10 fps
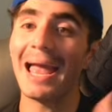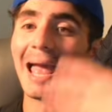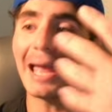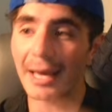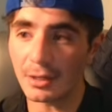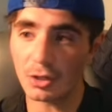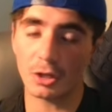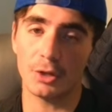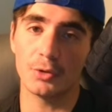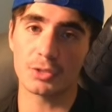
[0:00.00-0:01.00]
and
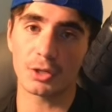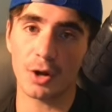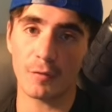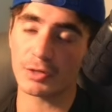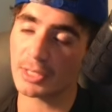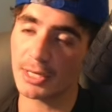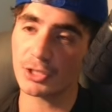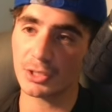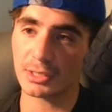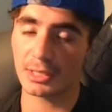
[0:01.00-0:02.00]
close the
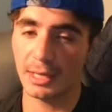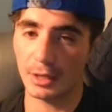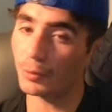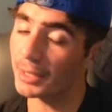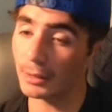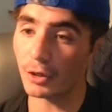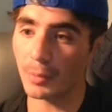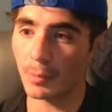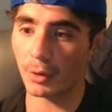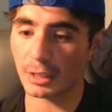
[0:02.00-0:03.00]
conversations. It'll be a little
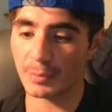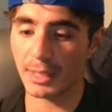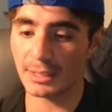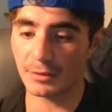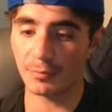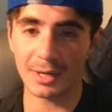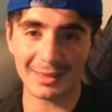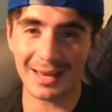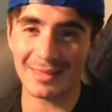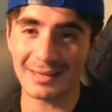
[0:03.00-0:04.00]
bit more expensive, but at
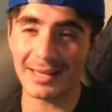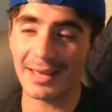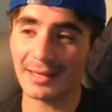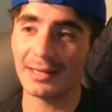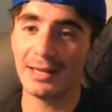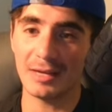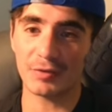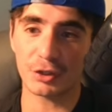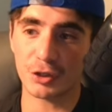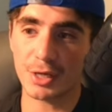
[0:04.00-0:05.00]
the end of the day, if
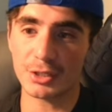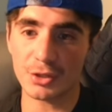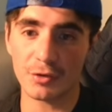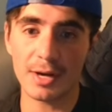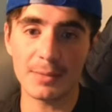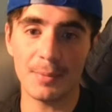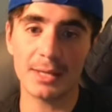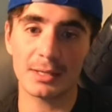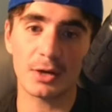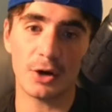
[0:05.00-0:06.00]
a creator's already
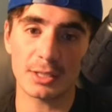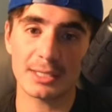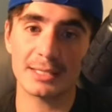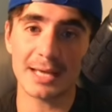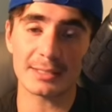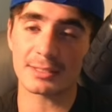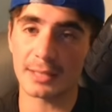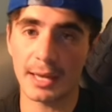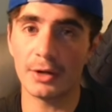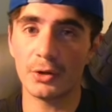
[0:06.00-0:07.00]
making content at
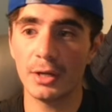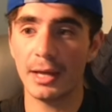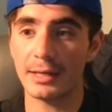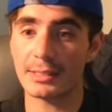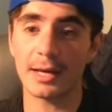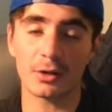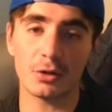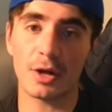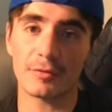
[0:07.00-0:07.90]
scale and is getting a lot of